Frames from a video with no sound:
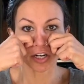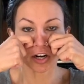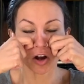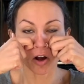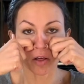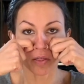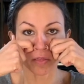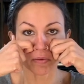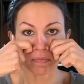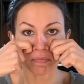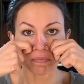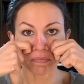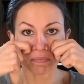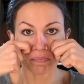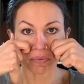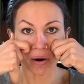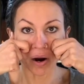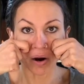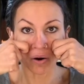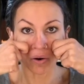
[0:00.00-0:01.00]
on the
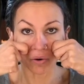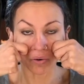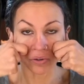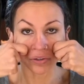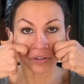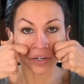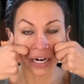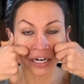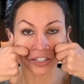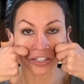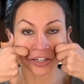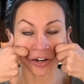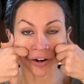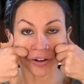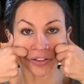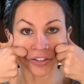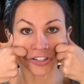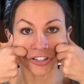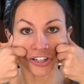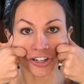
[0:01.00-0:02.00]
bone, actually
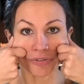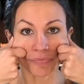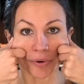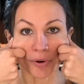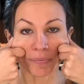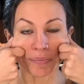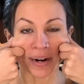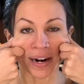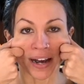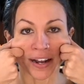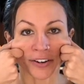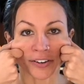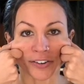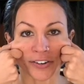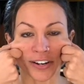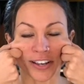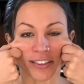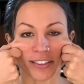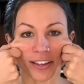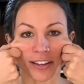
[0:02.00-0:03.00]
on the cheekbone, but
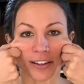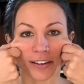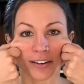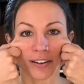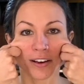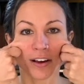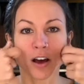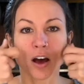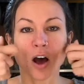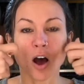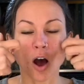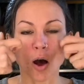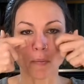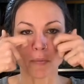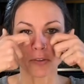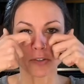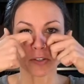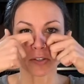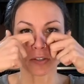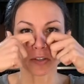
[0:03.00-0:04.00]
underneath it.
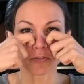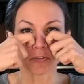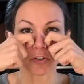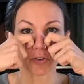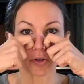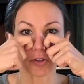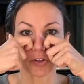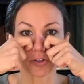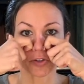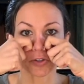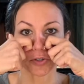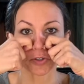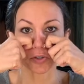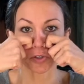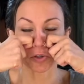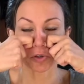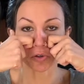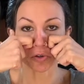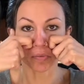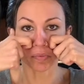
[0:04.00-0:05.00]
Almost as if you could
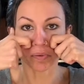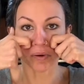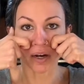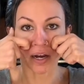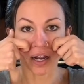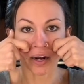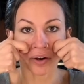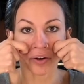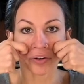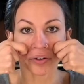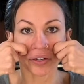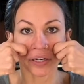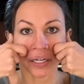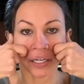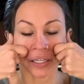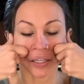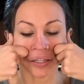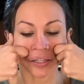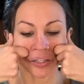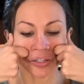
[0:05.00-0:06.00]
scoop
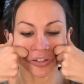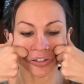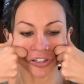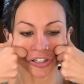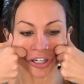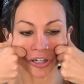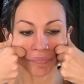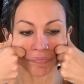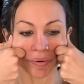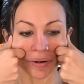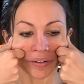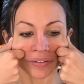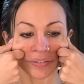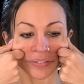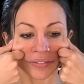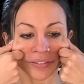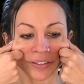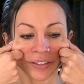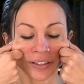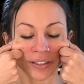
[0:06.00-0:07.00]
underneath your
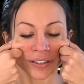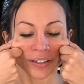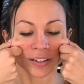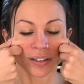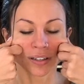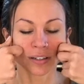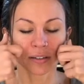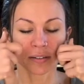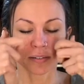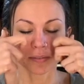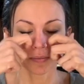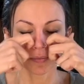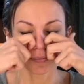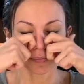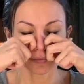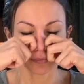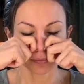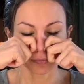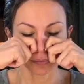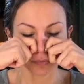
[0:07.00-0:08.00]
cheekbone.
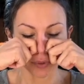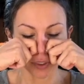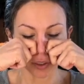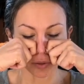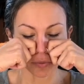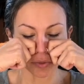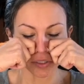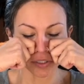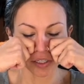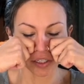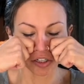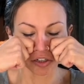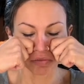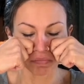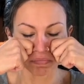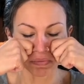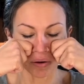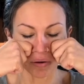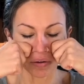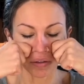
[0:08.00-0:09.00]
Almost like you're
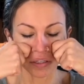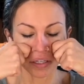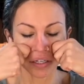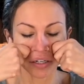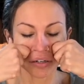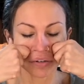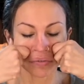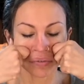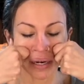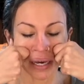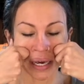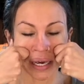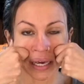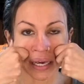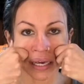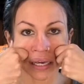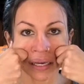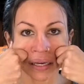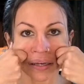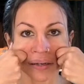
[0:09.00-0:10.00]
pulling
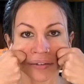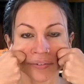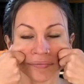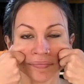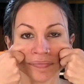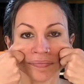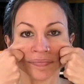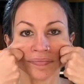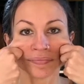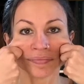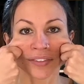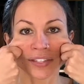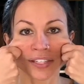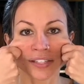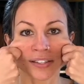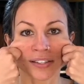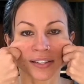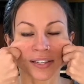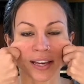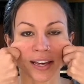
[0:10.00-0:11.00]
away the
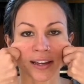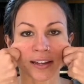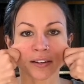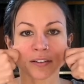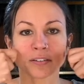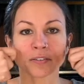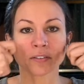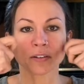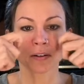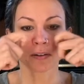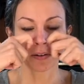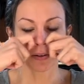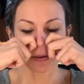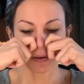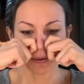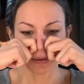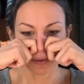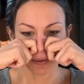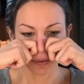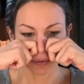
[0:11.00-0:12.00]
skin
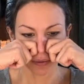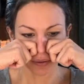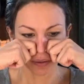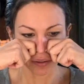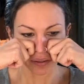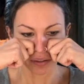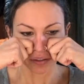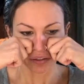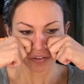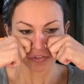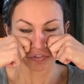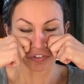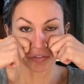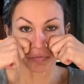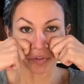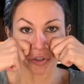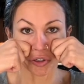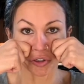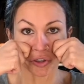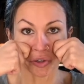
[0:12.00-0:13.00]
from
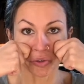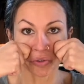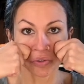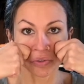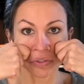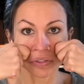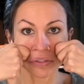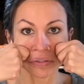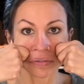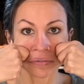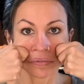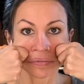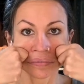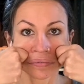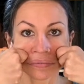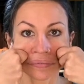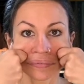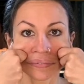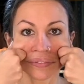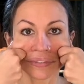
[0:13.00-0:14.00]
your nose.
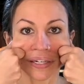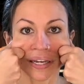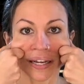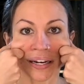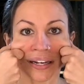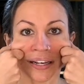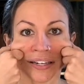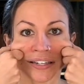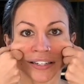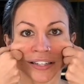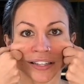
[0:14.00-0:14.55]
We're getting into the